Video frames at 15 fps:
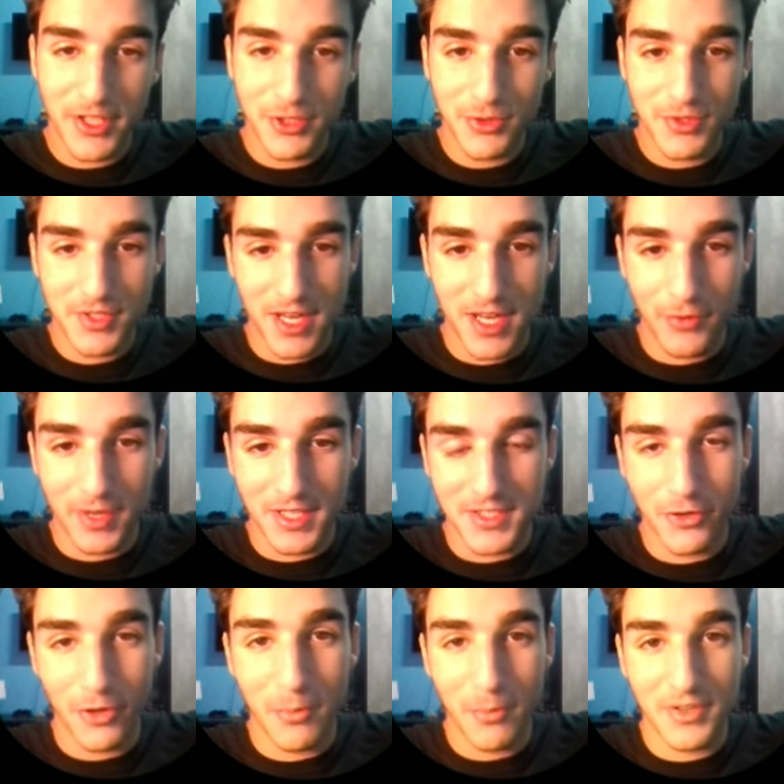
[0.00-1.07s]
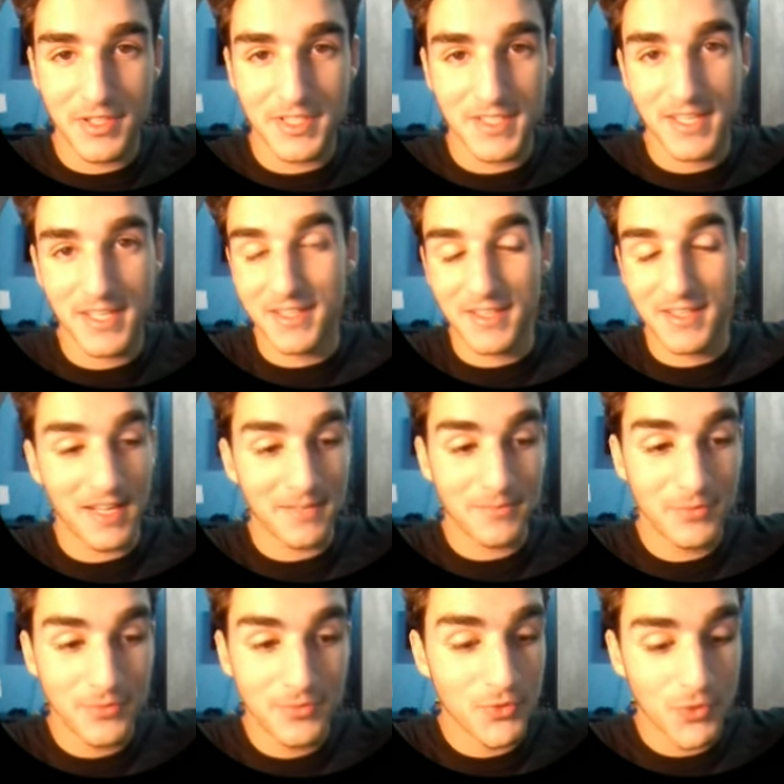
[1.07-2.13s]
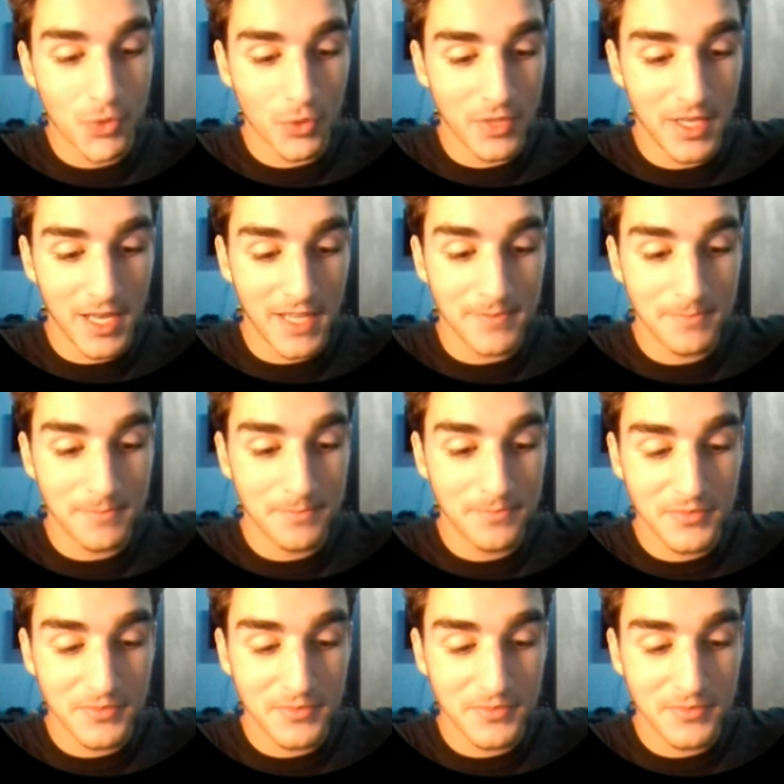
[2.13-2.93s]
I do just kind of want to tell you about this thing that truly I